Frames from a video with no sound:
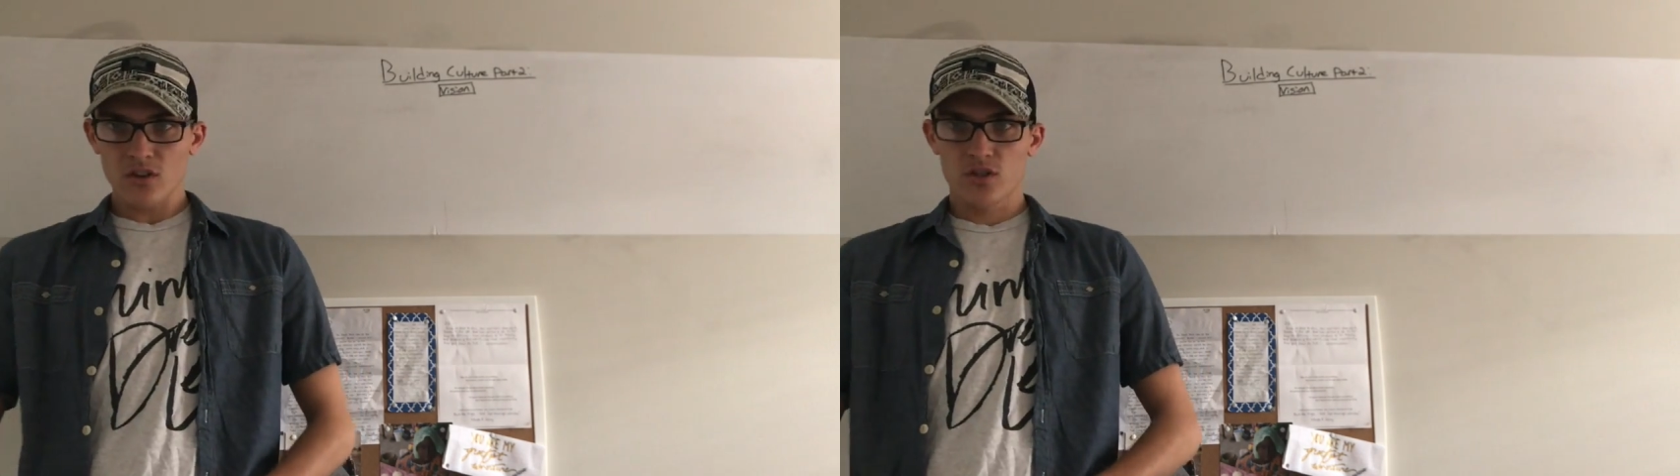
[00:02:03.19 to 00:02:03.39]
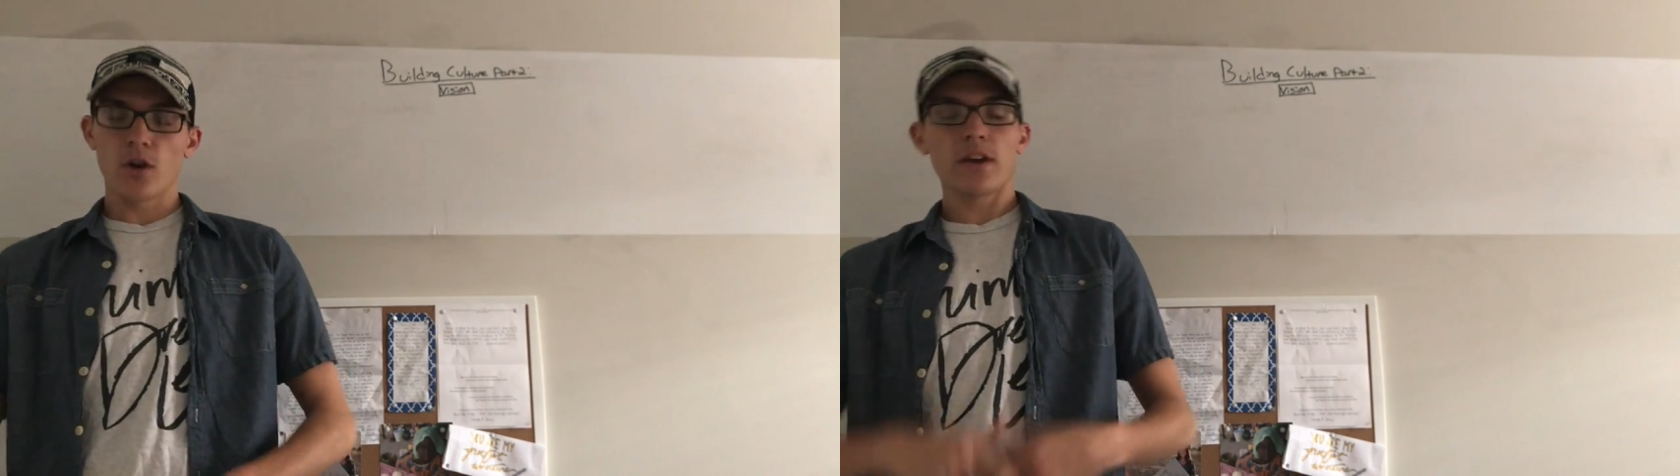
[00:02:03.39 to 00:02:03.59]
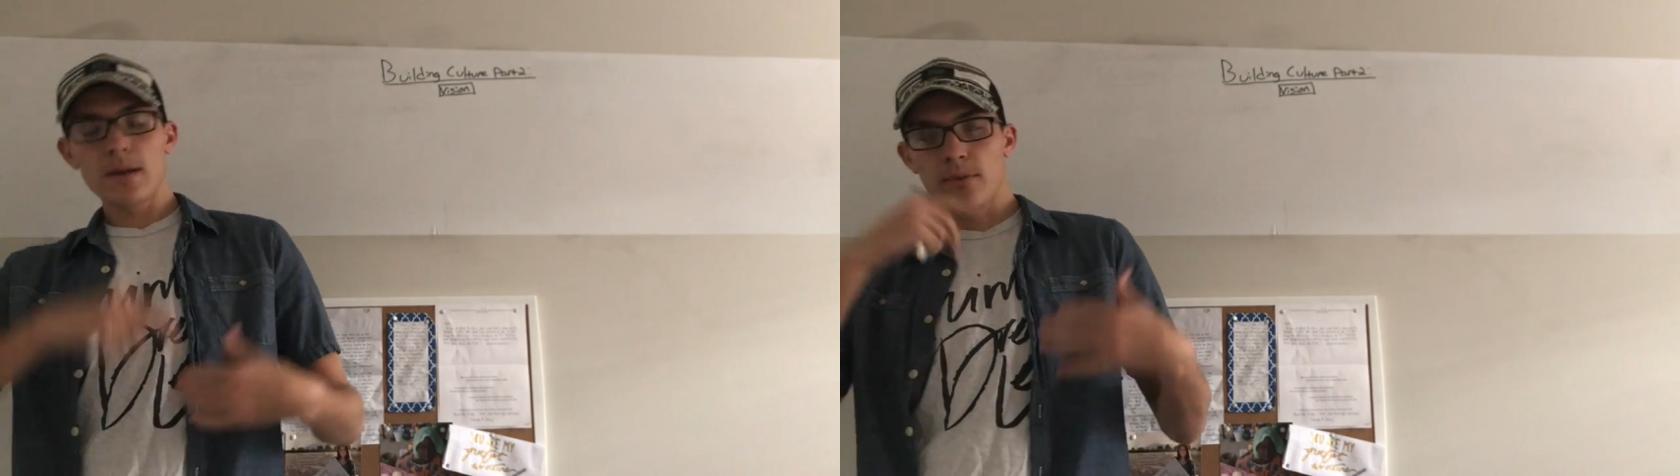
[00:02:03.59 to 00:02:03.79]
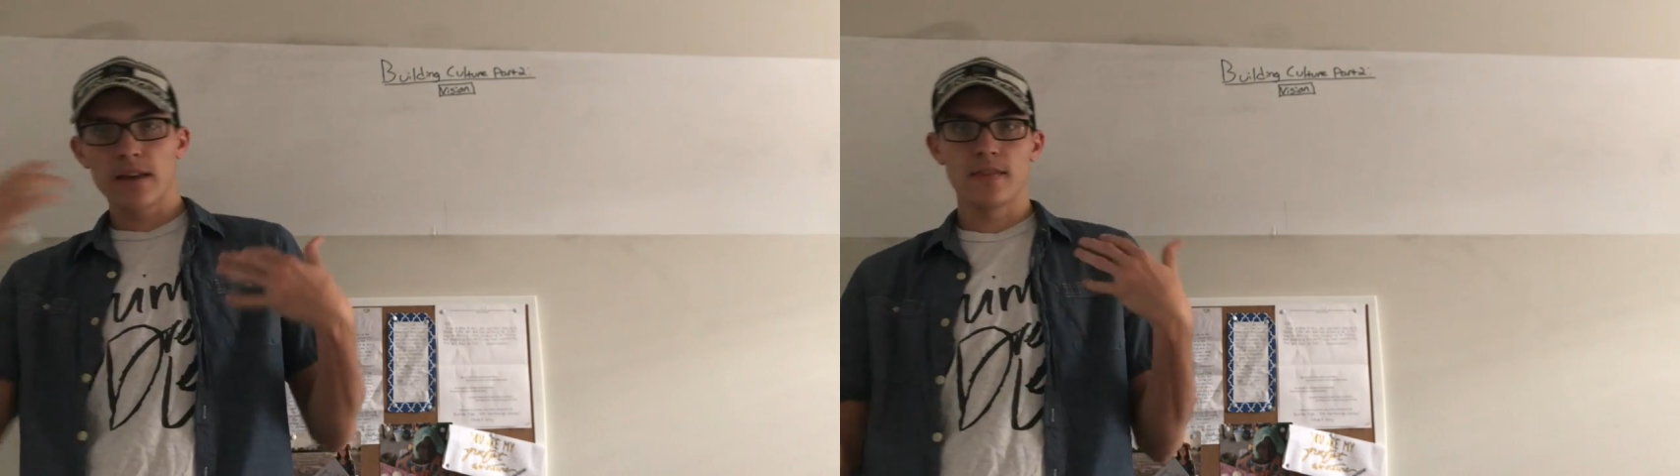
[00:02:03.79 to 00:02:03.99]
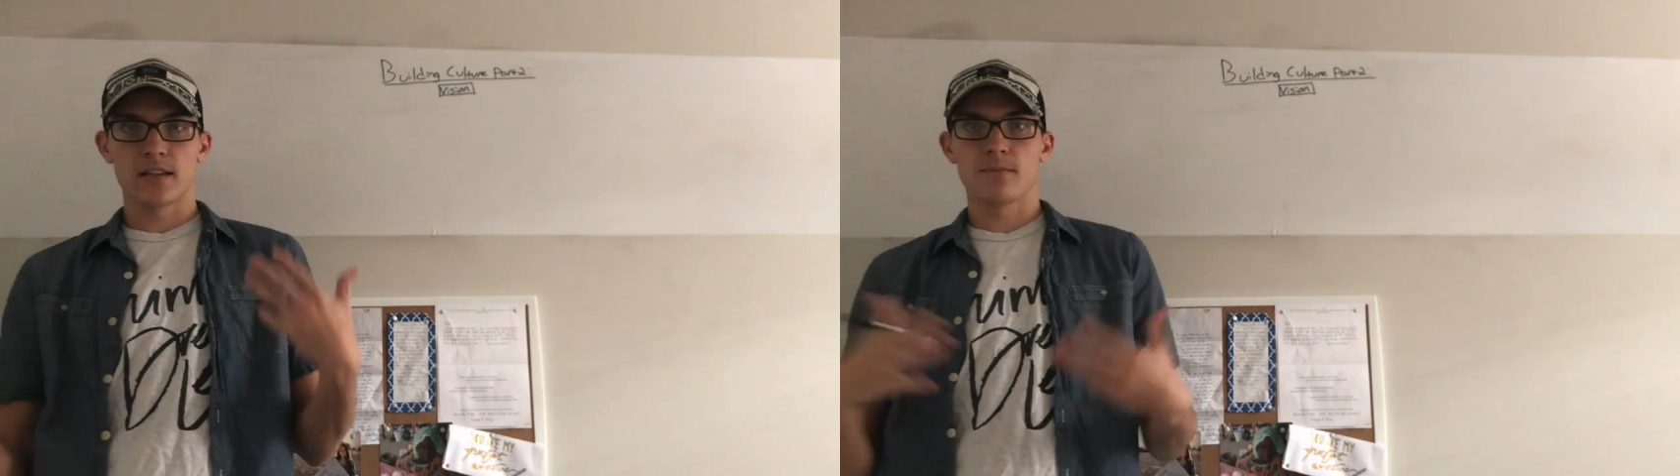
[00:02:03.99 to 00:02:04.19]
So
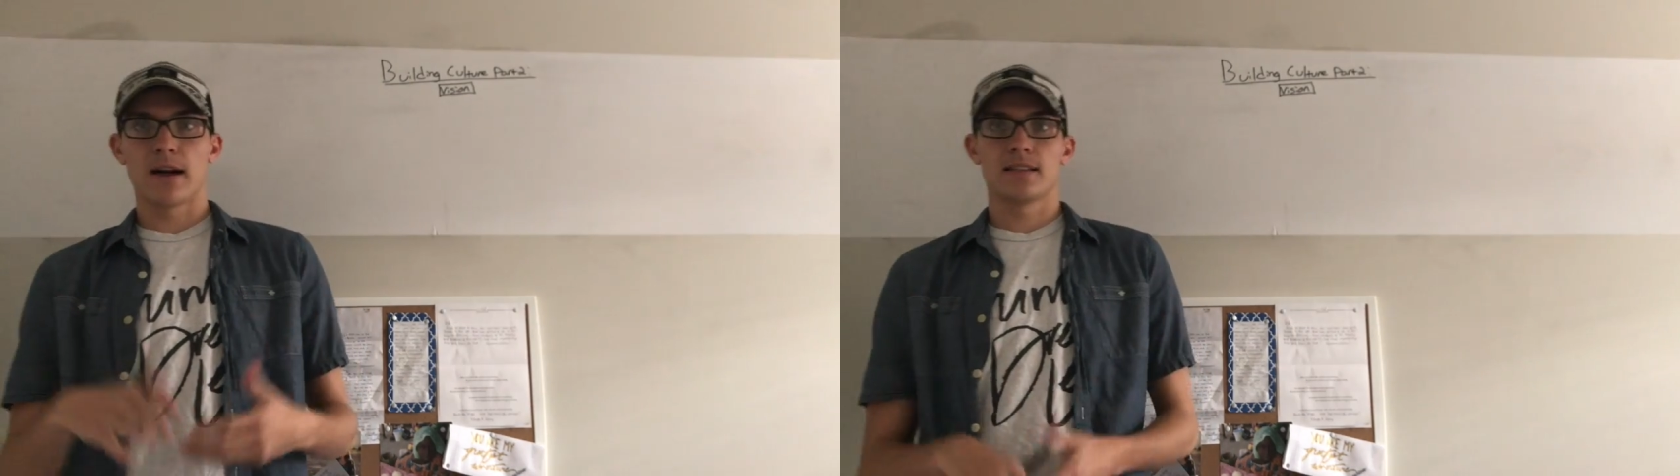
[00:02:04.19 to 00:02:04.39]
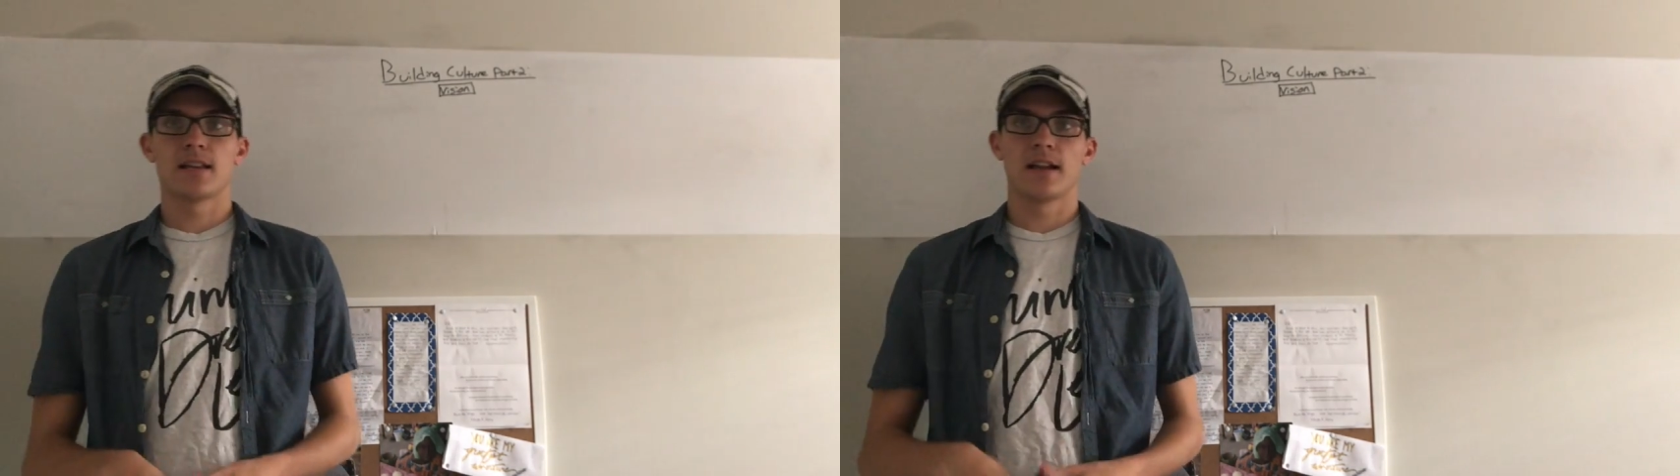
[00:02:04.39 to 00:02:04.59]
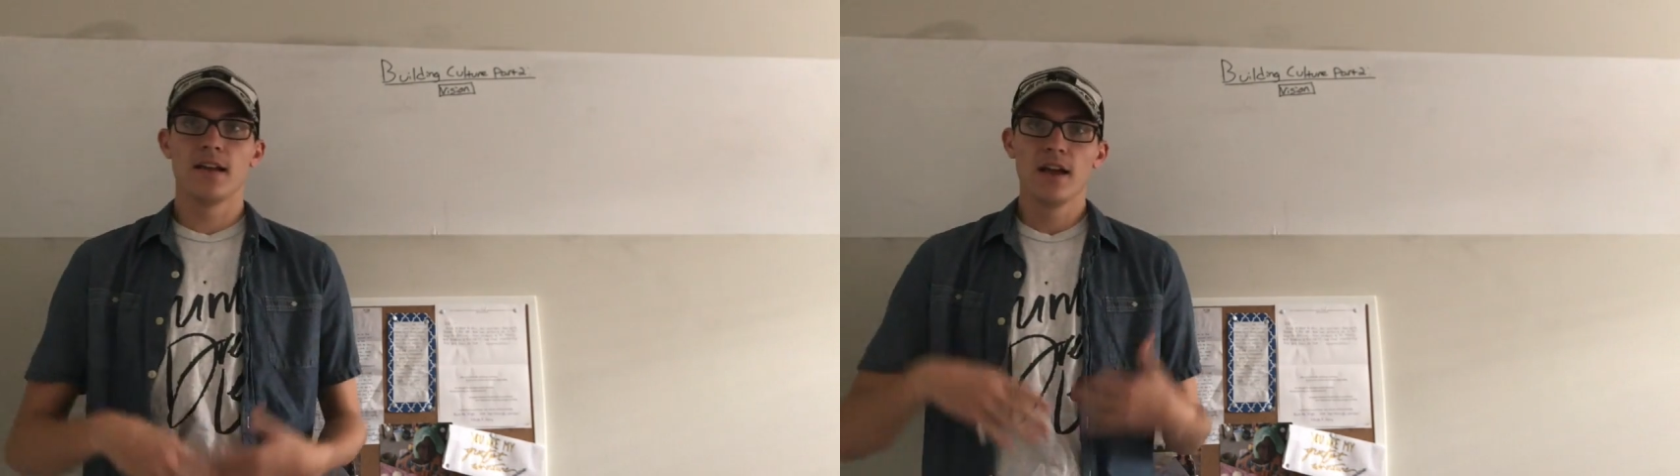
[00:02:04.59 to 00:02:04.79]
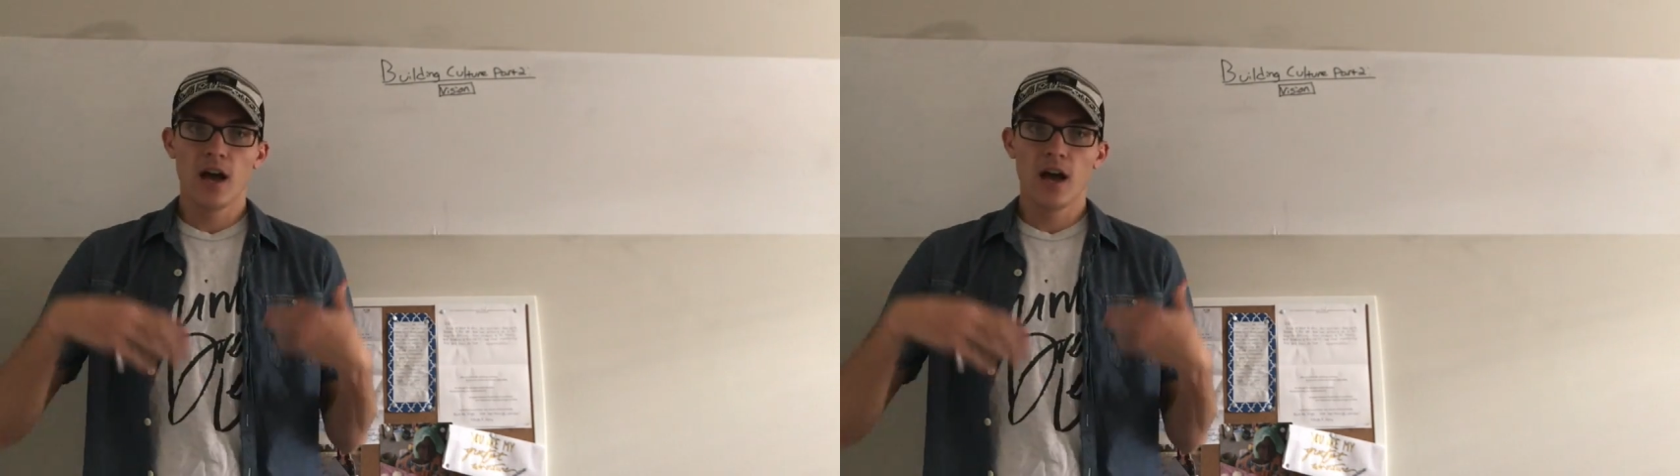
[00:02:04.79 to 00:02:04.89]
keeping in this mindset